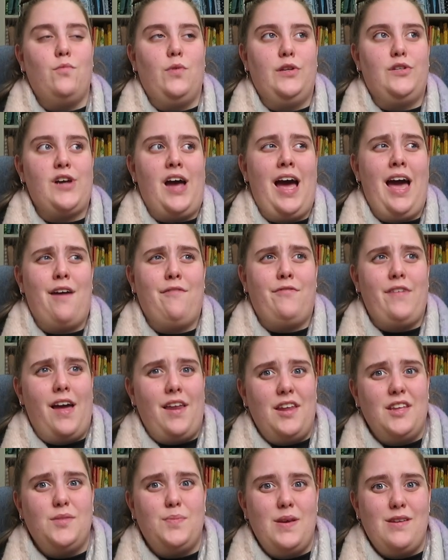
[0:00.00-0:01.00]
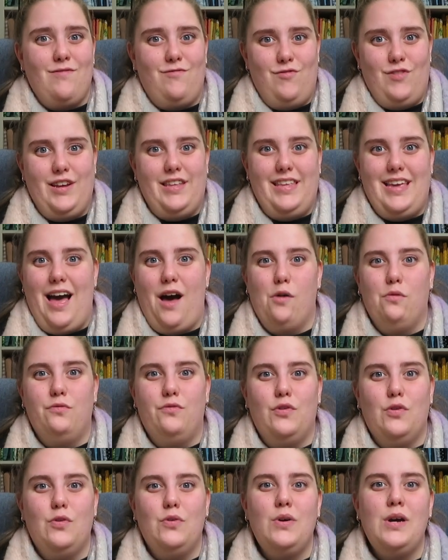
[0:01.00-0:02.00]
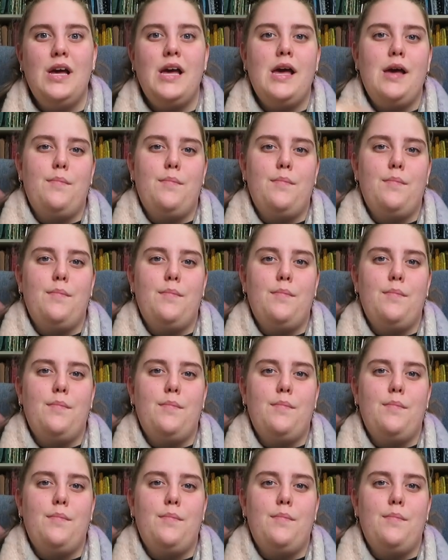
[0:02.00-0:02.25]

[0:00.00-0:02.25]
which I have found has been really helpful